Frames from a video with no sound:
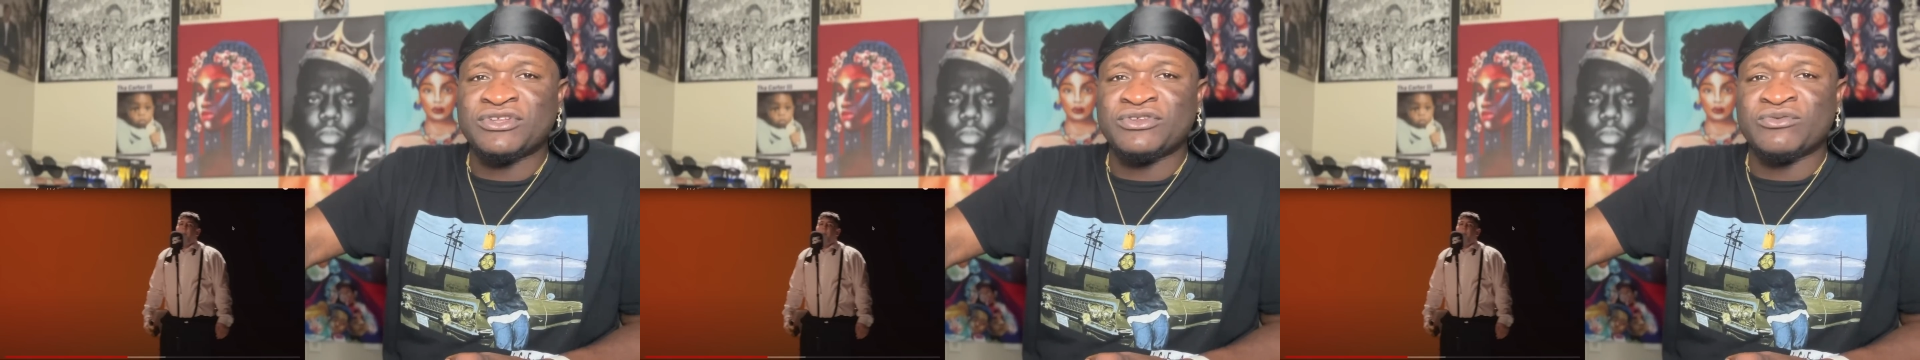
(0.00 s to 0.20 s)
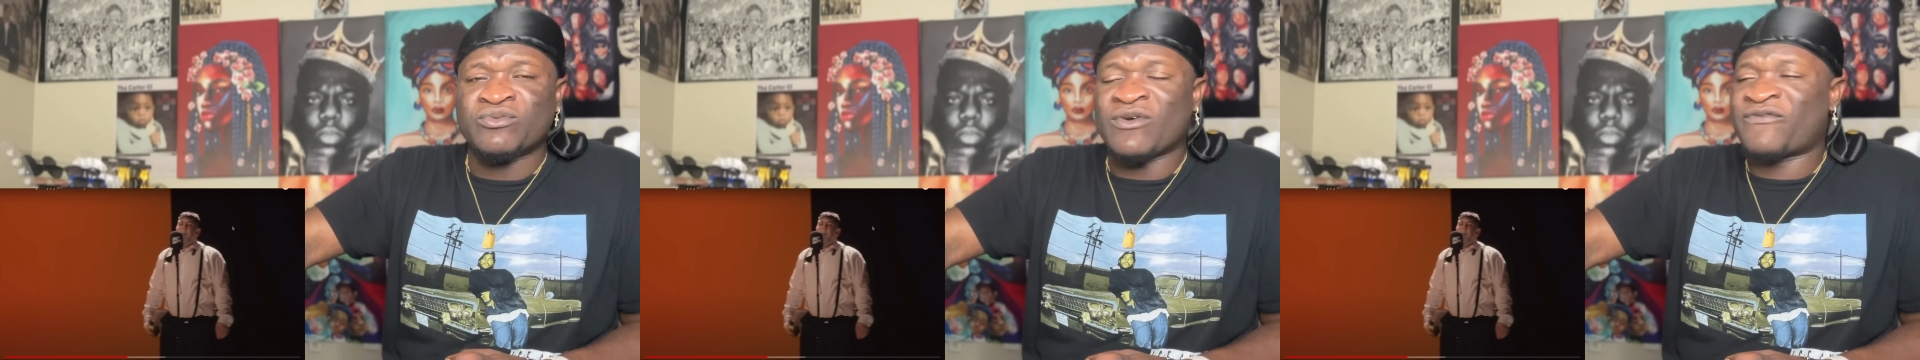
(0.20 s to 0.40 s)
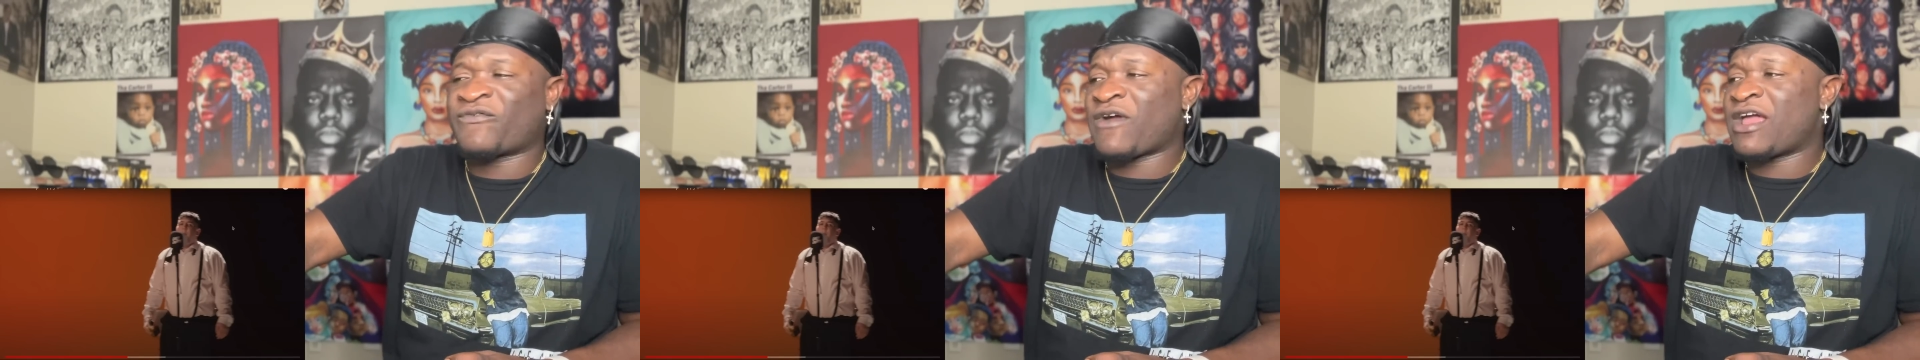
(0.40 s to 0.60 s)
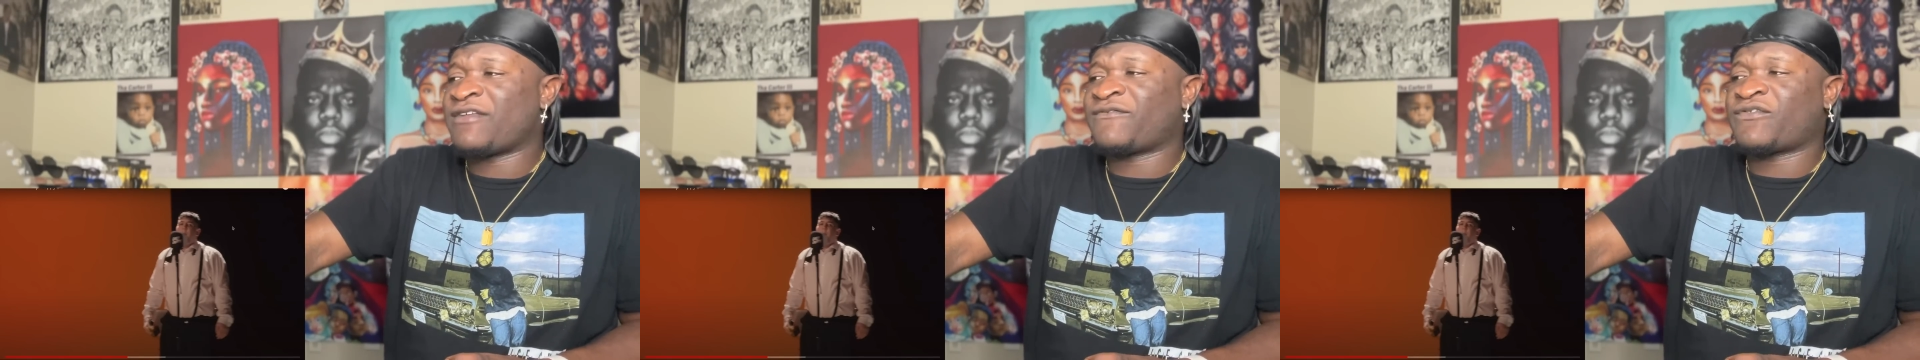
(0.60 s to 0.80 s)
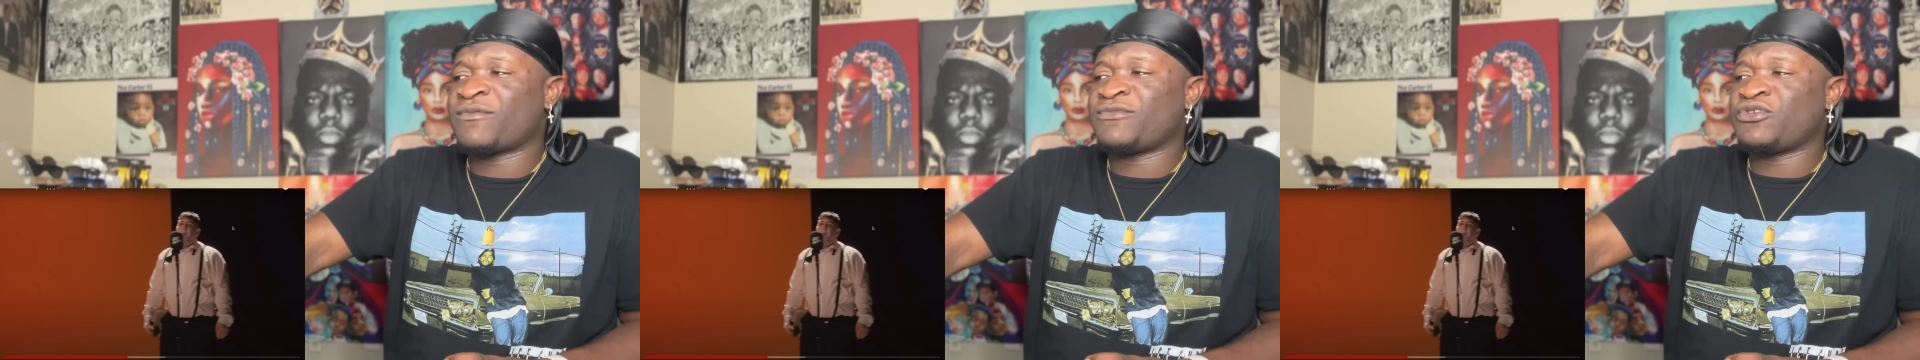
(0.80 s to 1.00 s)
refrain
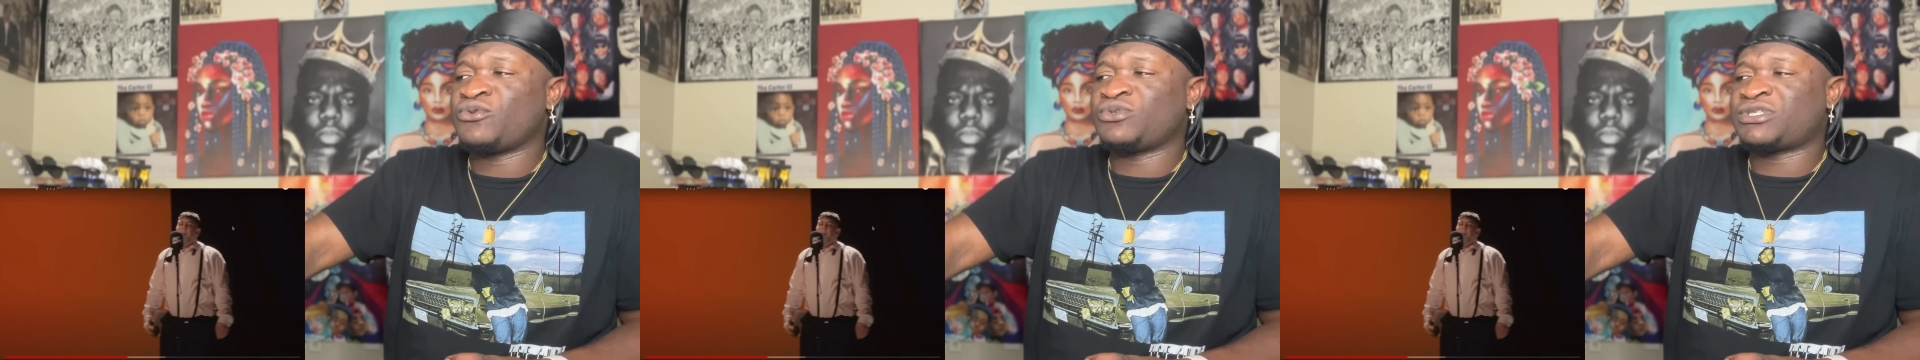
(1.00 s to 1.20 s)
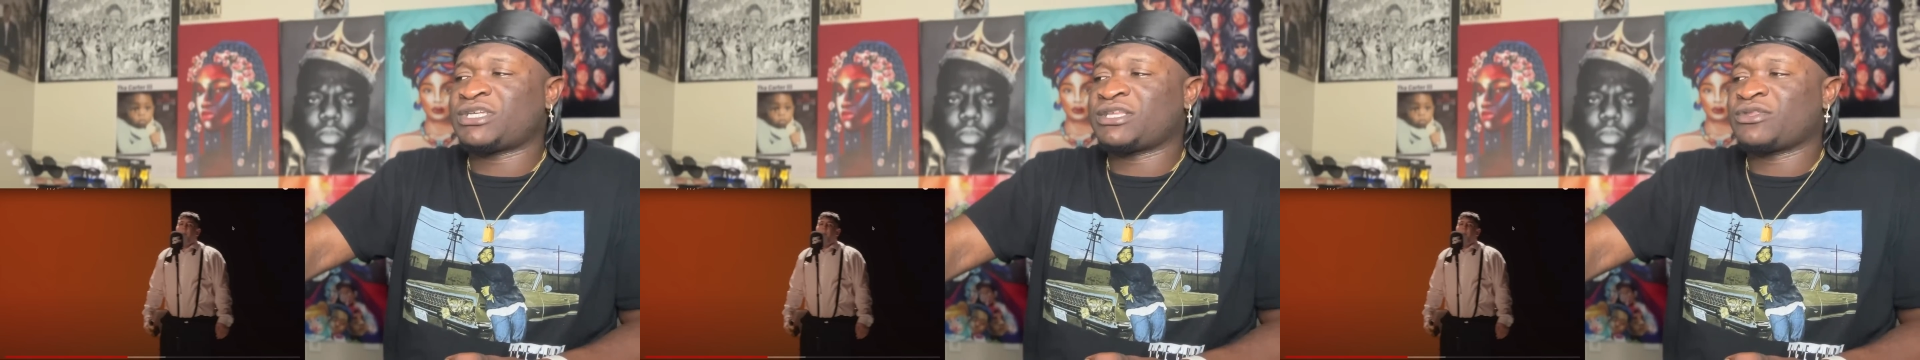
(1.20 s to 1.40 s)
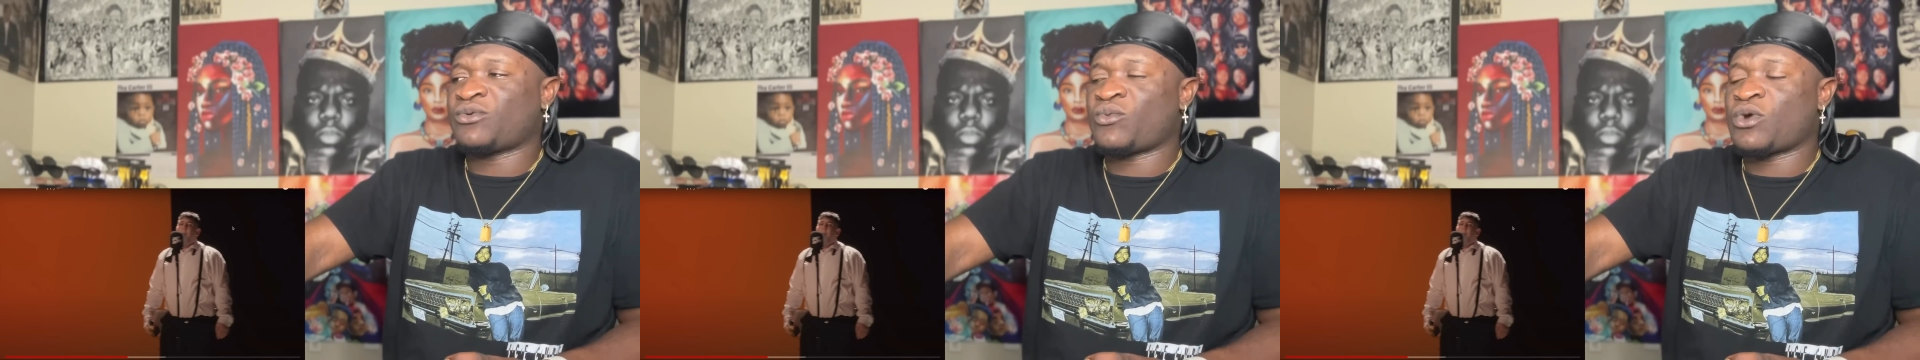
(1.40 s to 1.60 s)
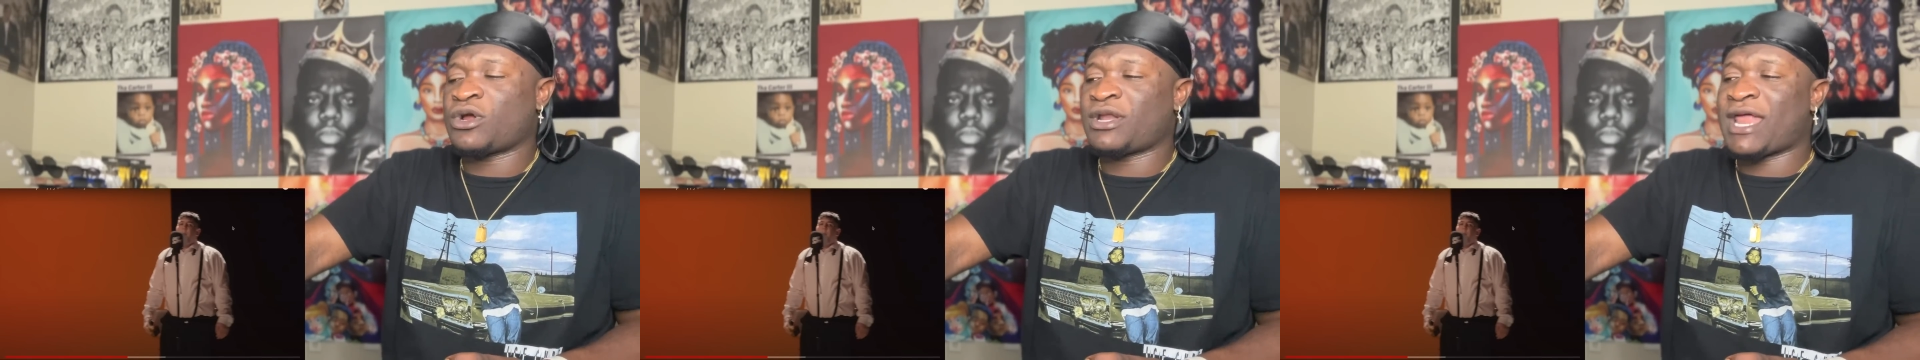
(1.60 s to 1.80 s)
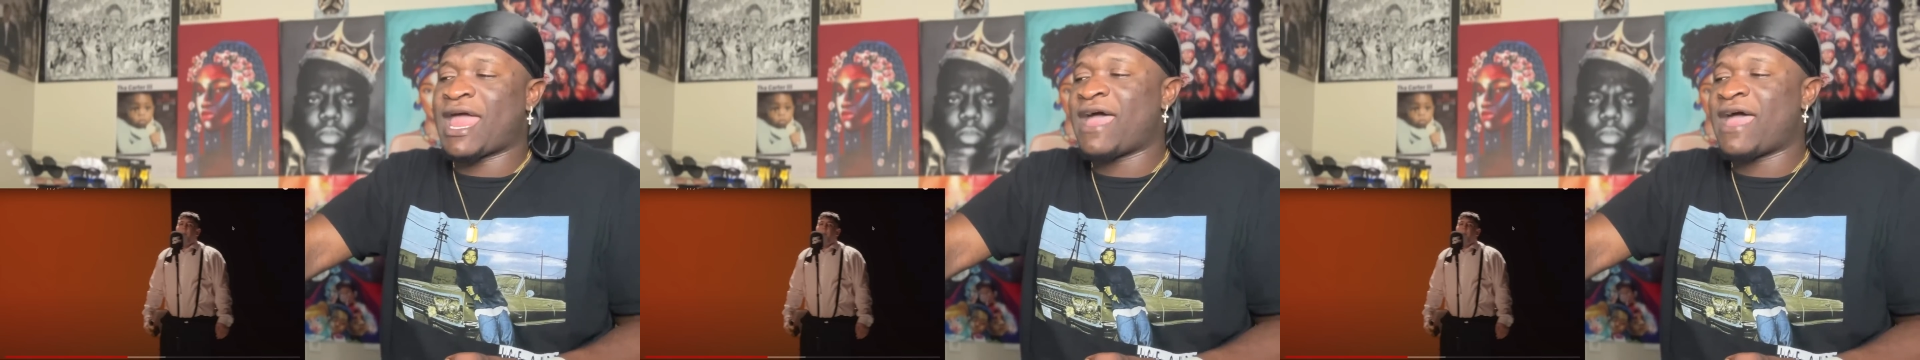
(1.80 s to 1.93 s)
from using the word